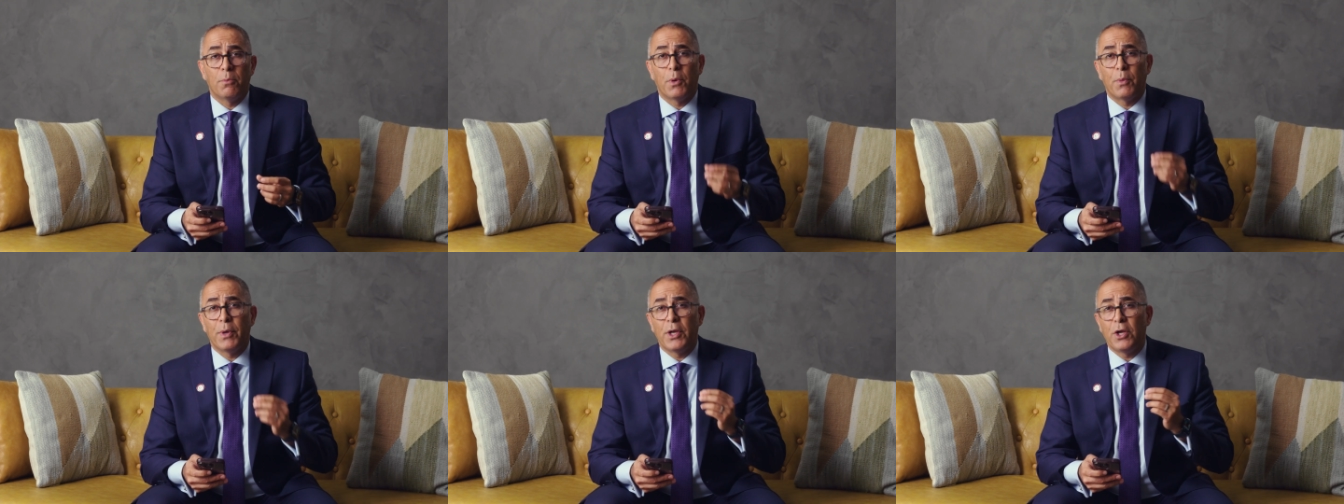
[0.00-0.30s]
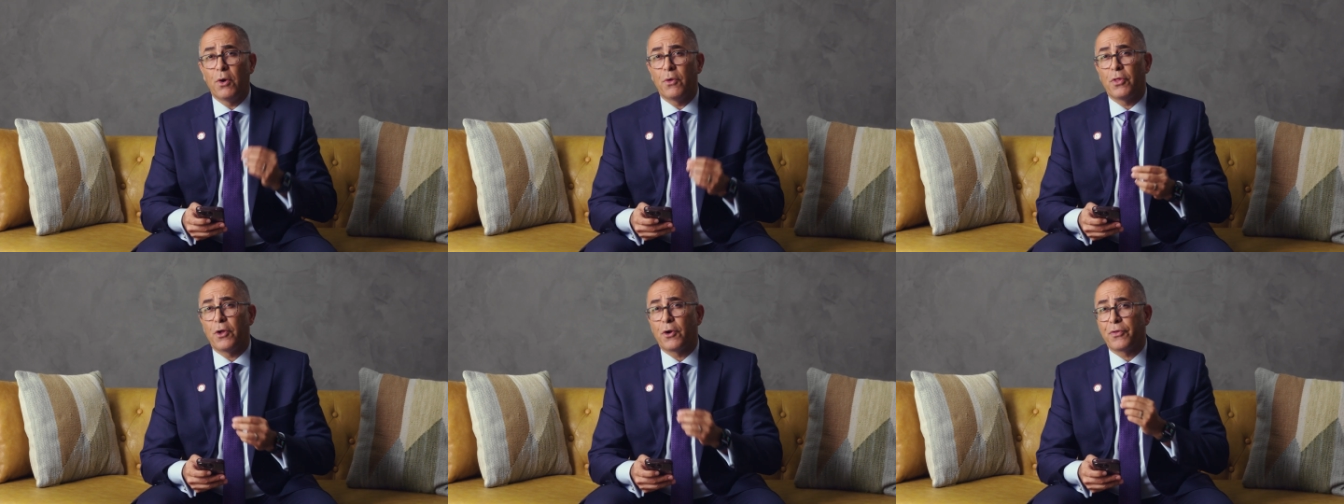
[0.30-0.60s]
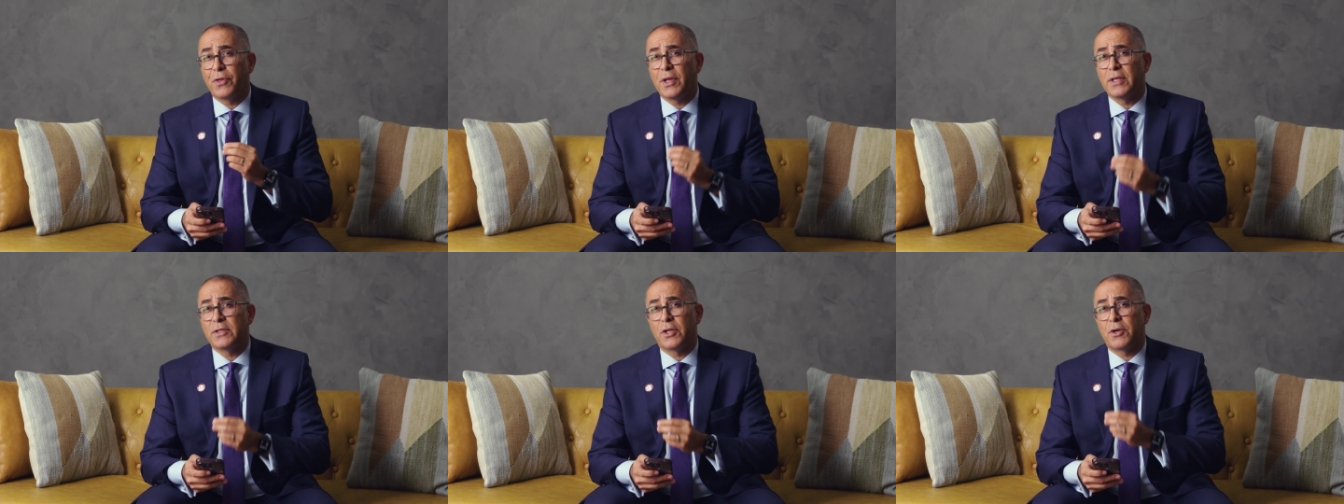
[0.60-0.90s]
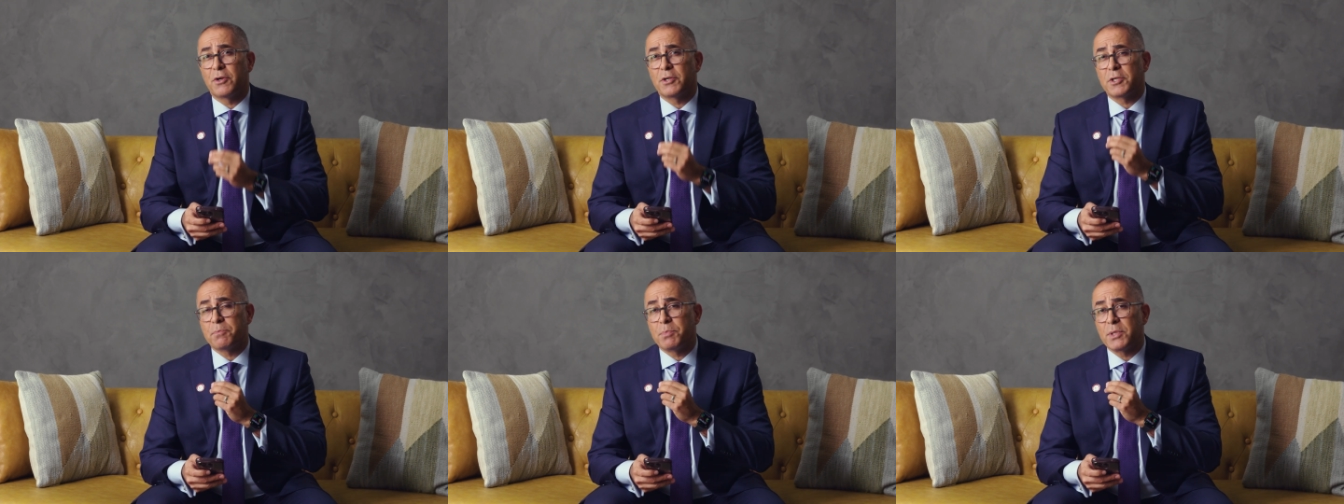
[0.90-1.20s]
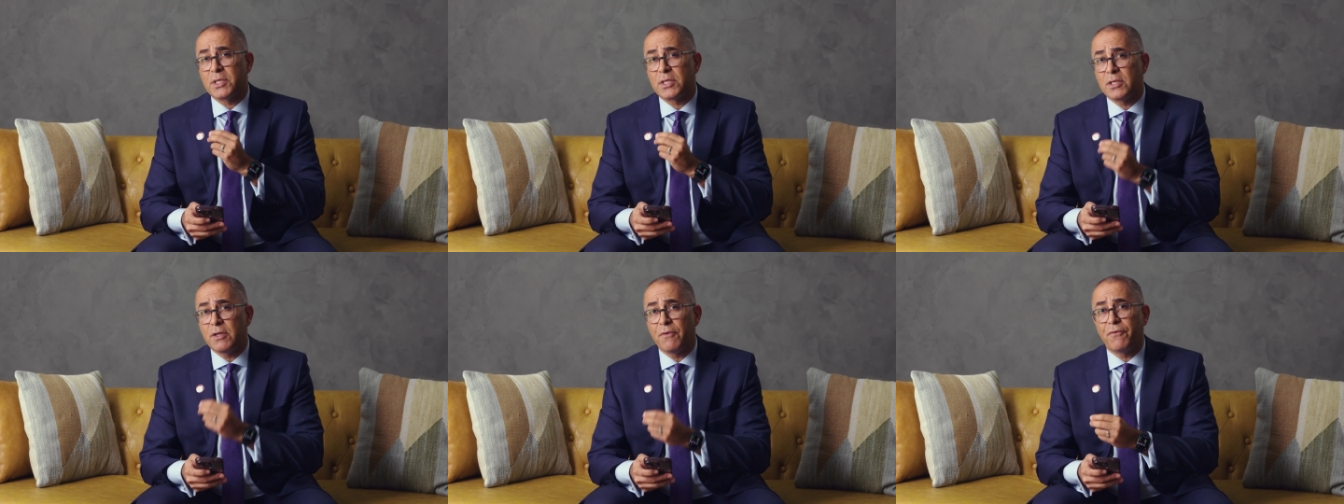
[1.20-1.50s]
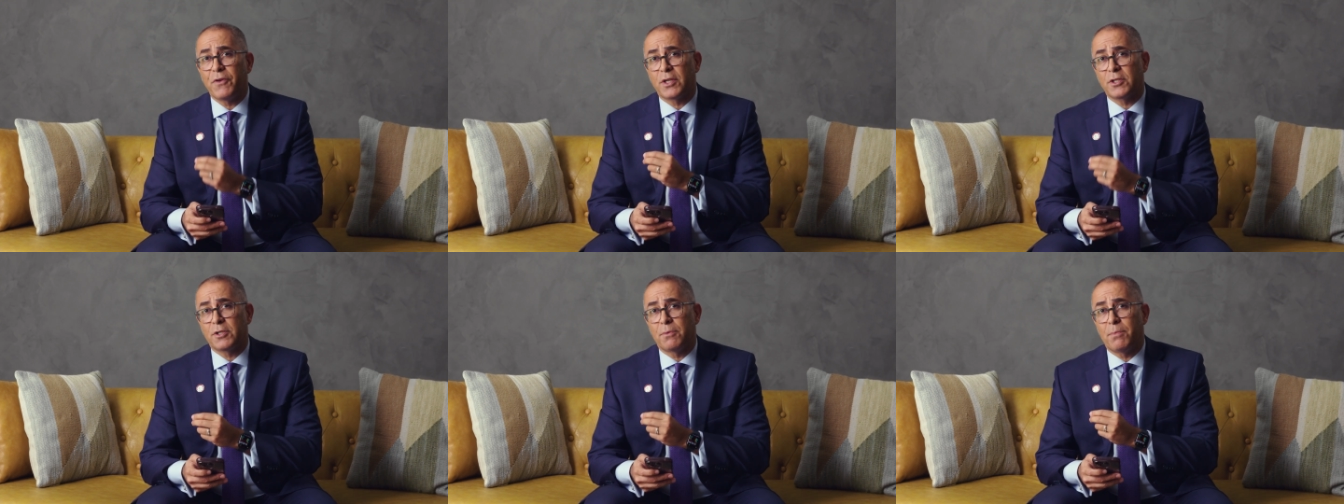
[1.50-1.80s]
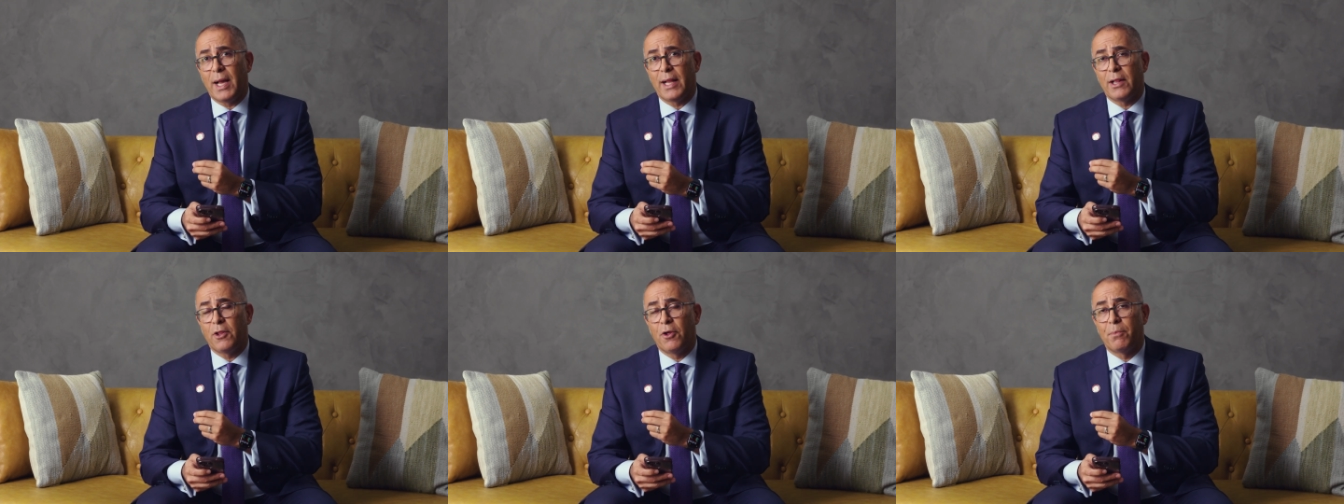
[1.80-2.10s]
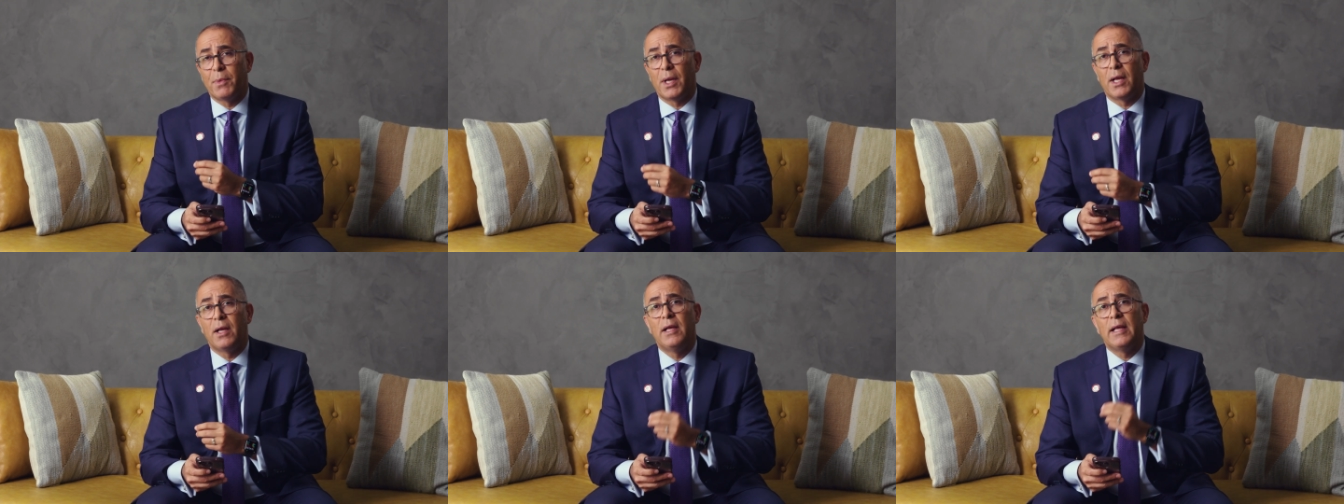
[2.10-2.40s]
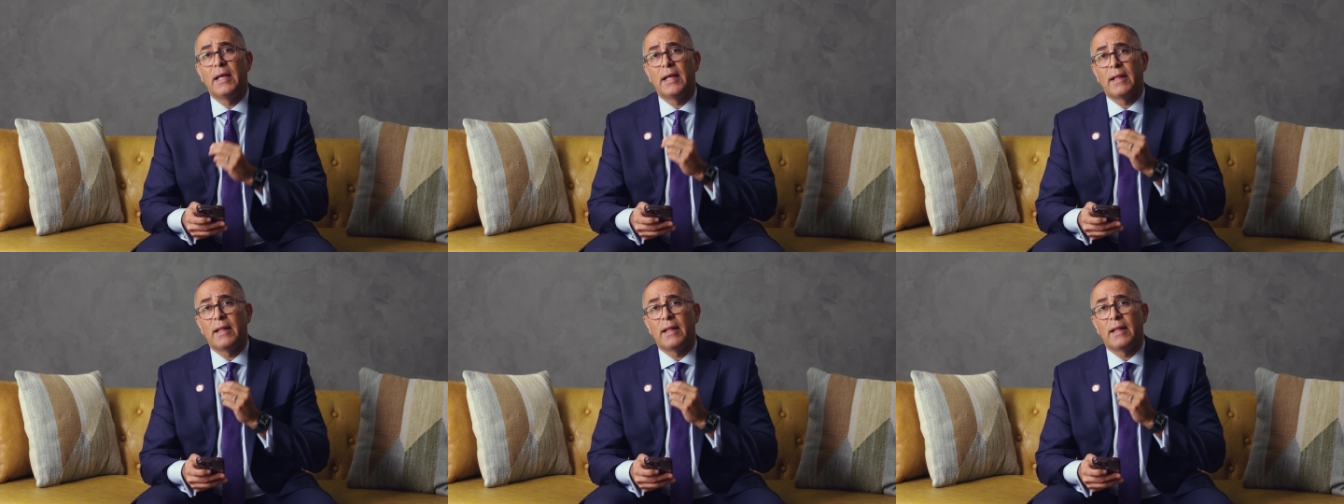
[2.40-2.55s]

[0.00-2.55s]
but we know there are things that are specific to myeloma,